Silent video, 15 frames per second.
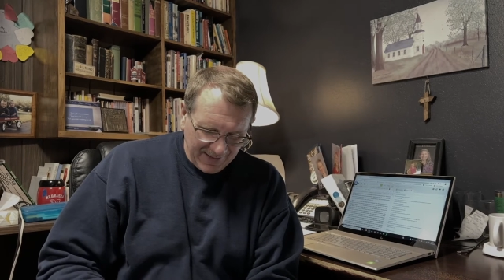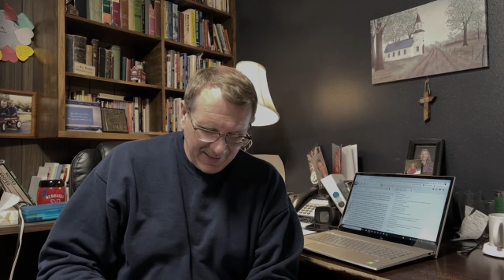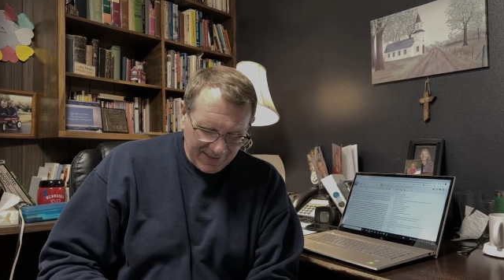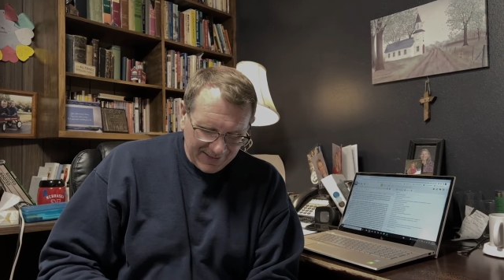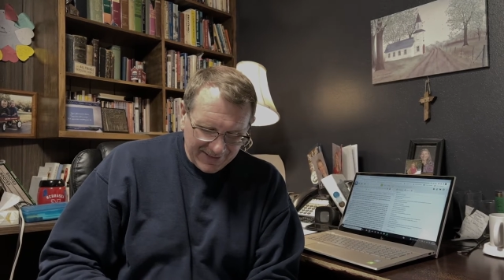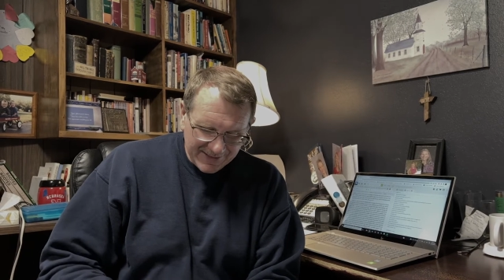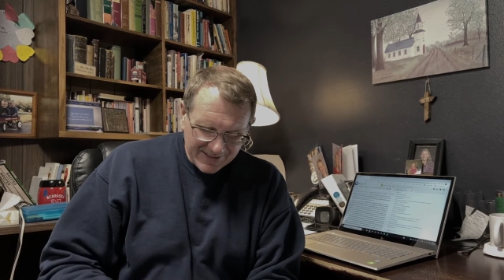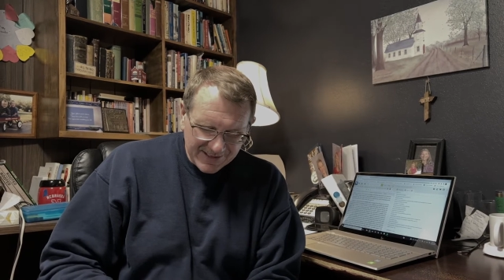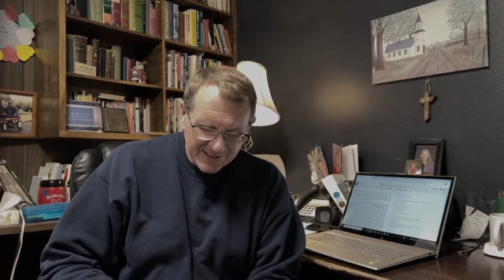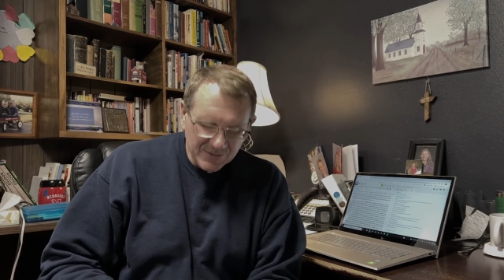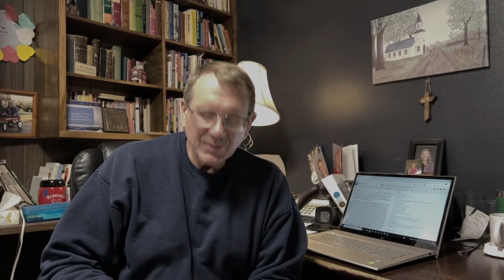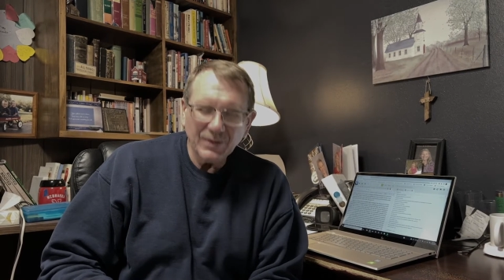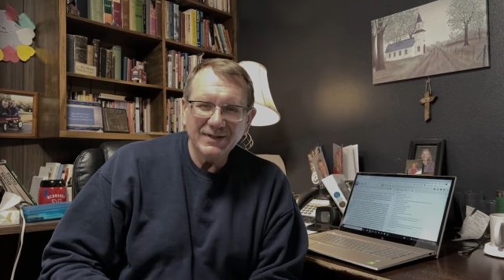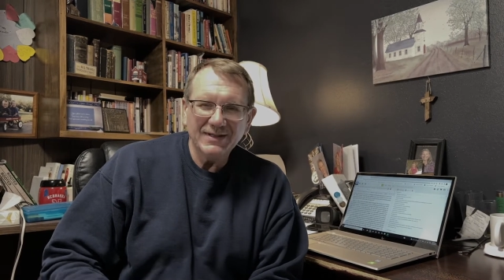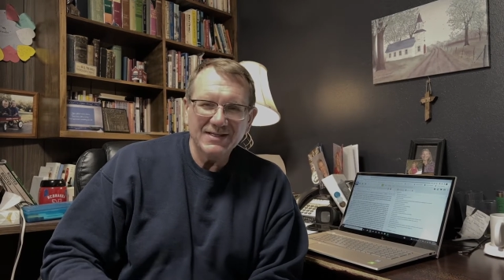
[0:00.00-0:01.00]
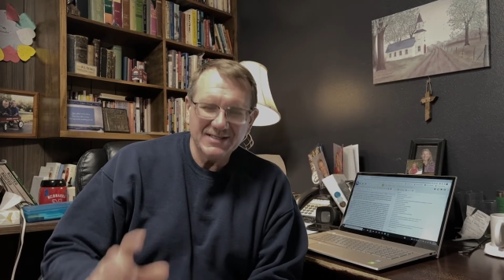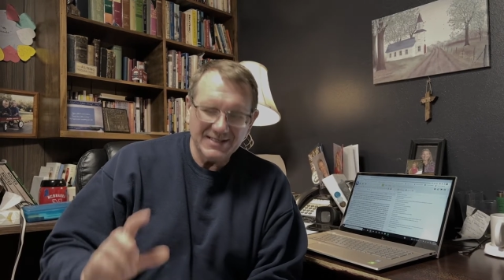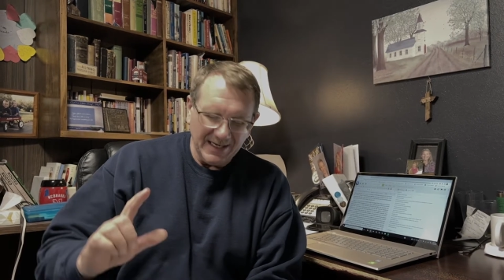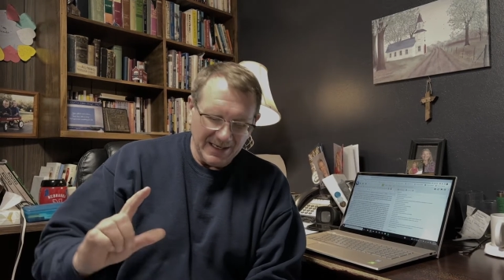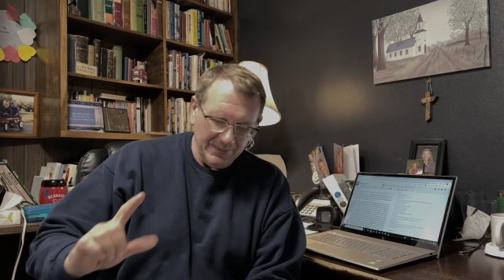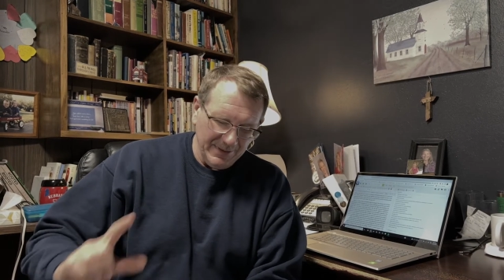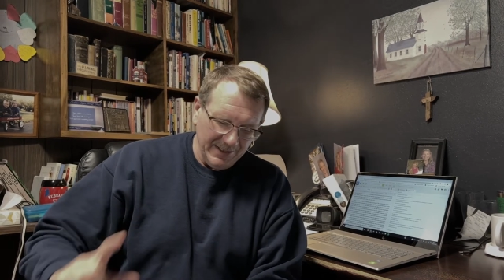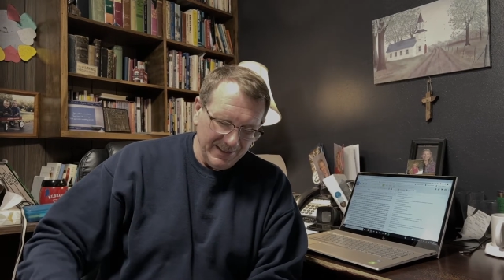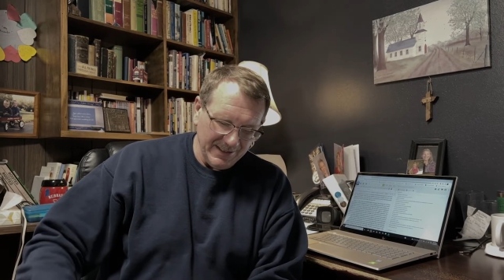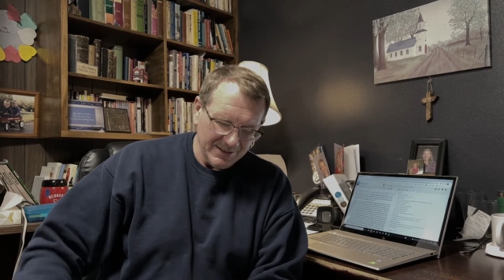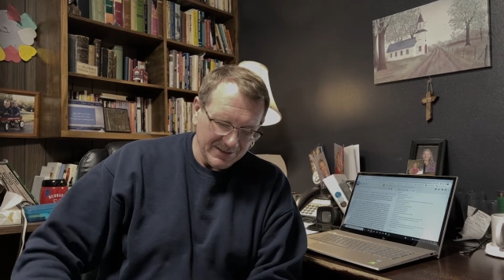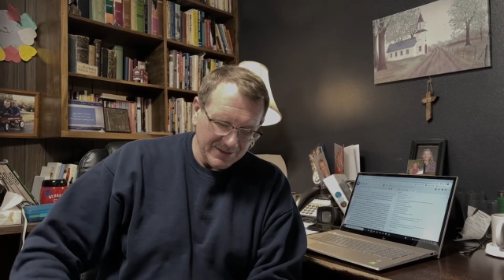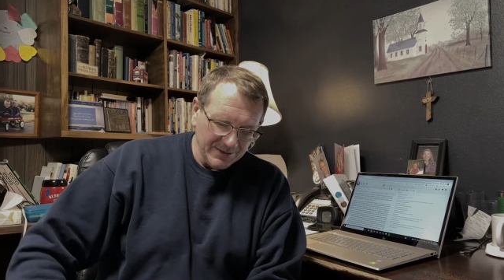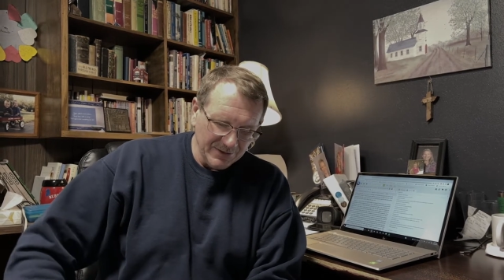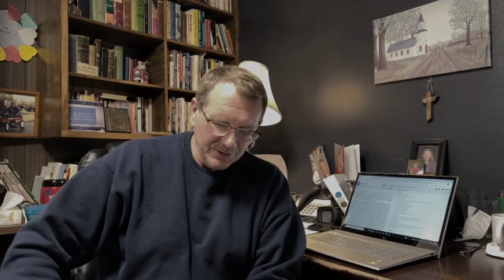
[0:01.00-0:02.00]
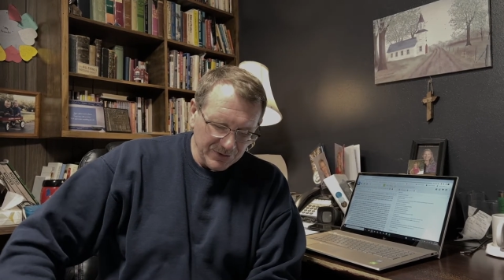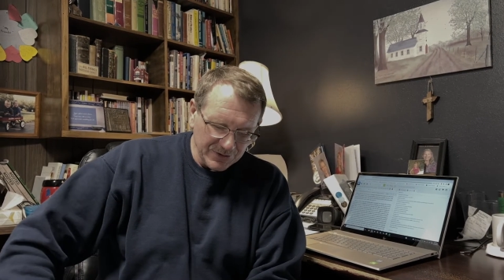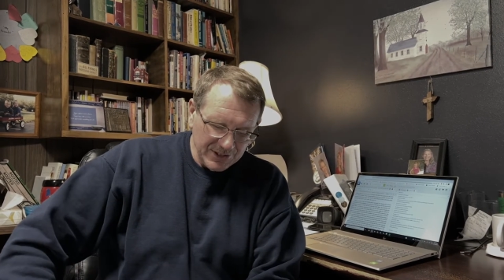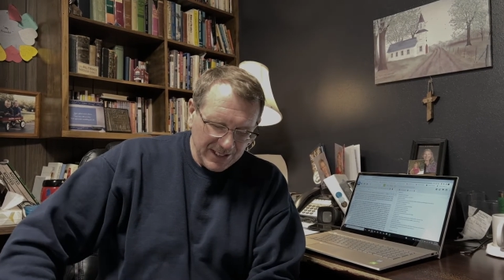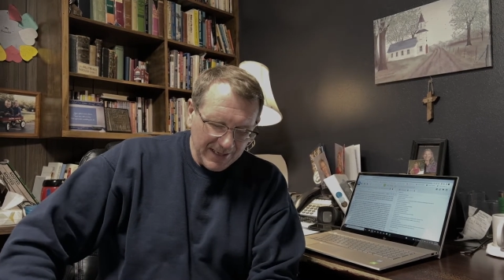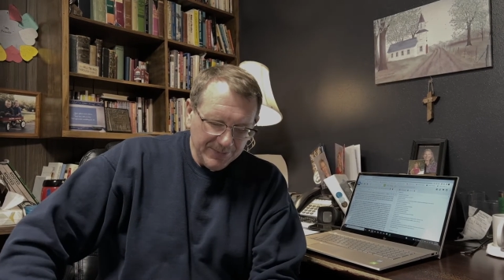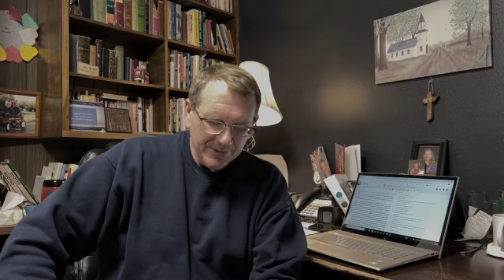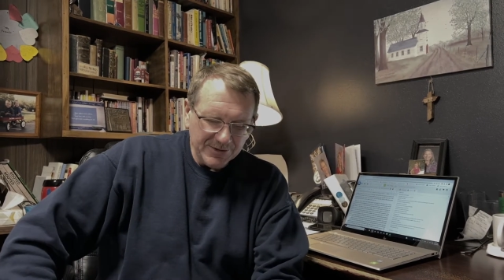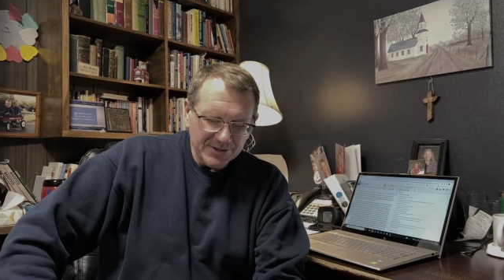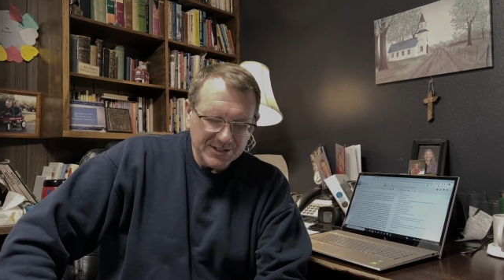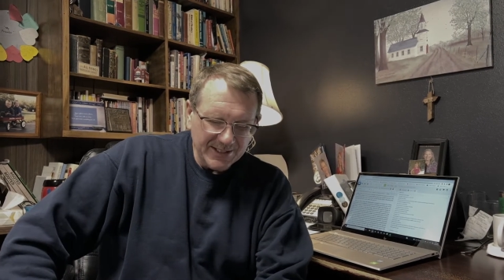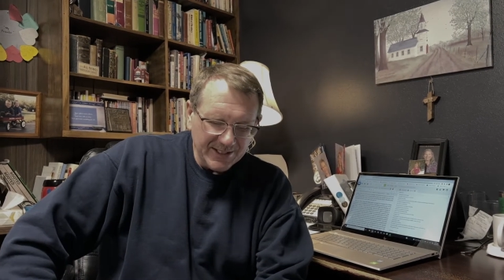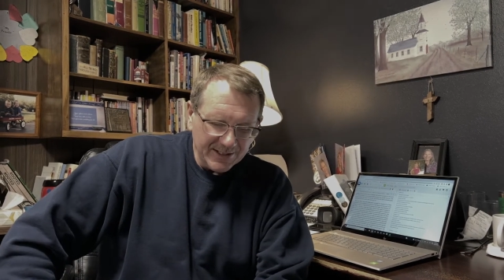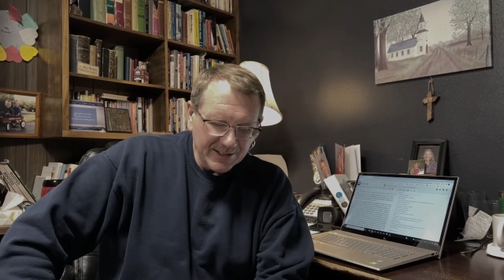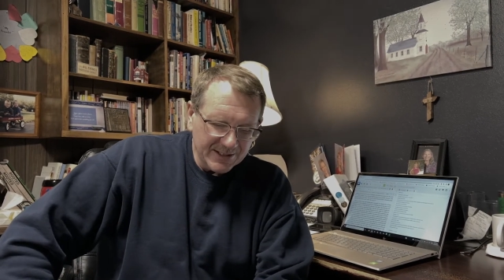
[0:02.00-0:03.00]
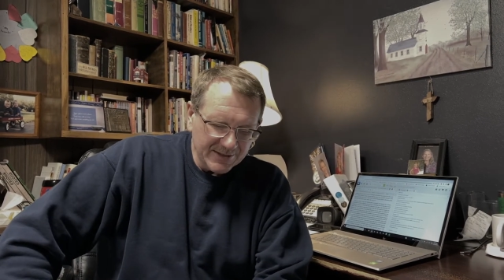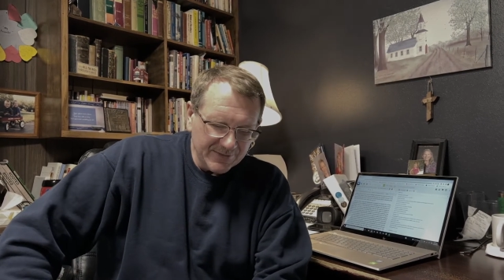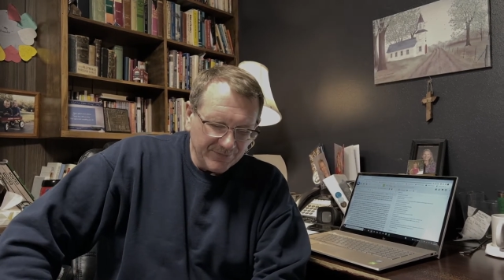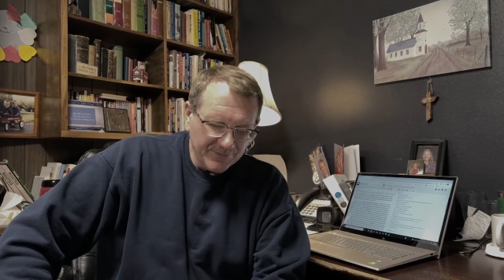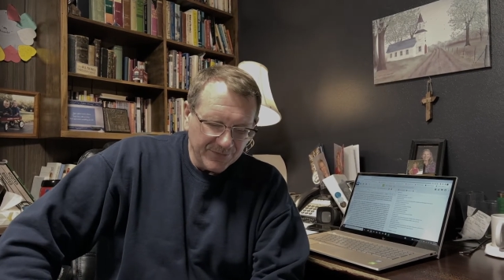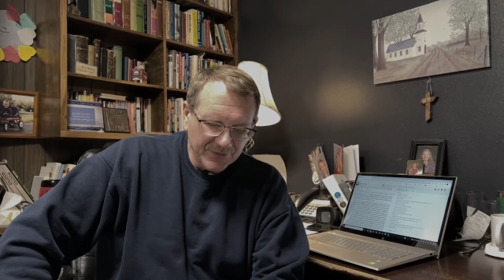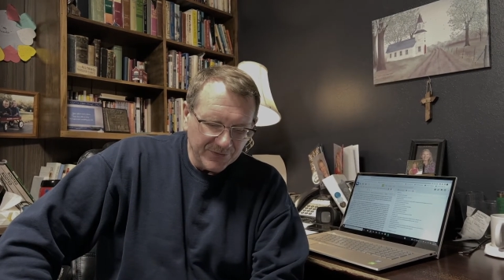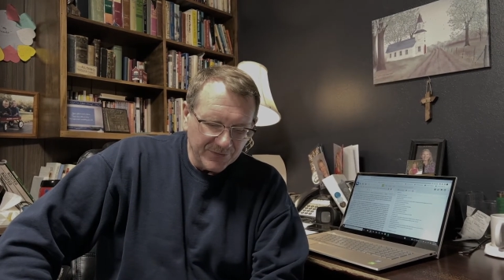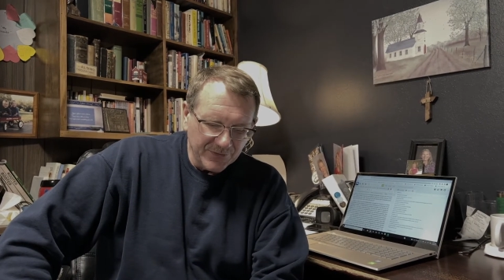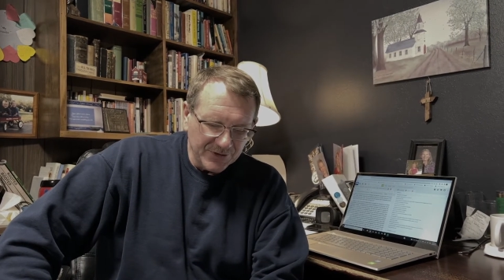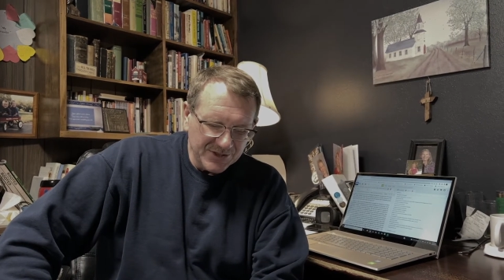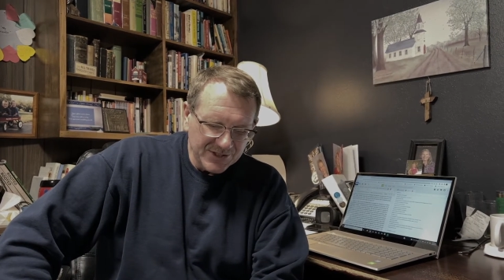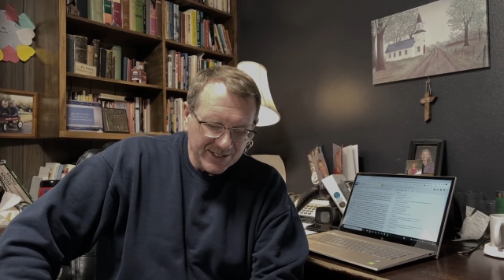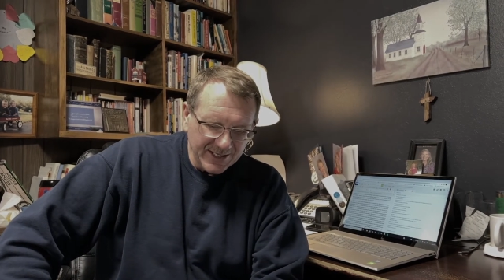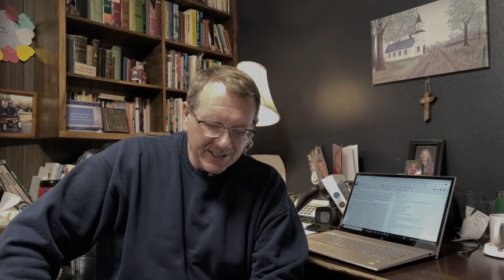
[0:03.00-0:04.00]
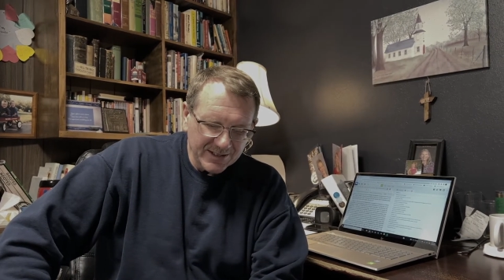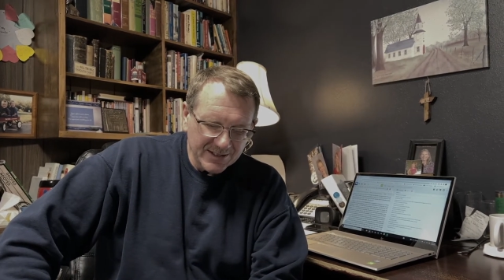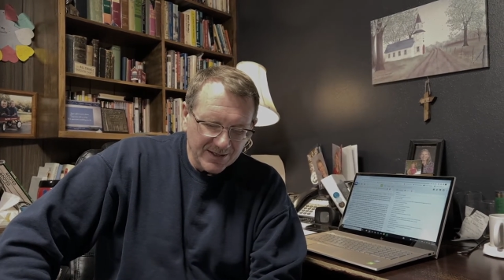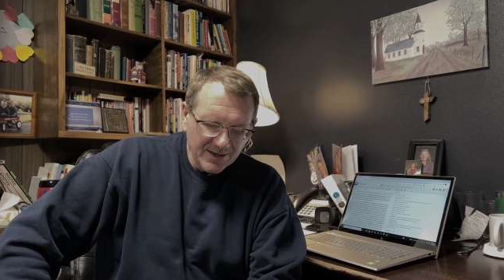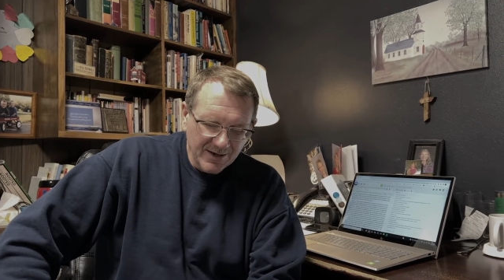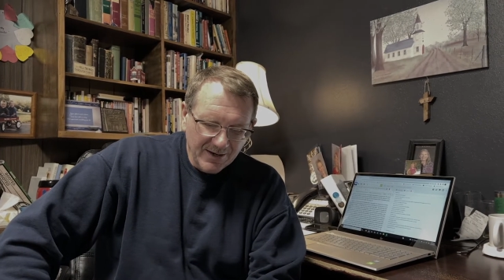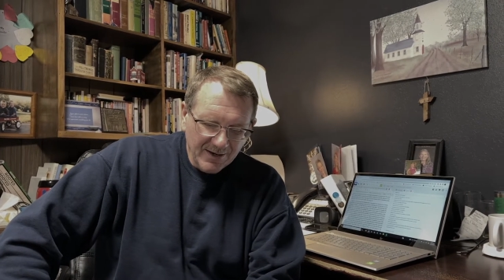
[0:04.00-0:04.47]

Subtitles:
And this is what the statement is. Luke chapter 6, verse 6.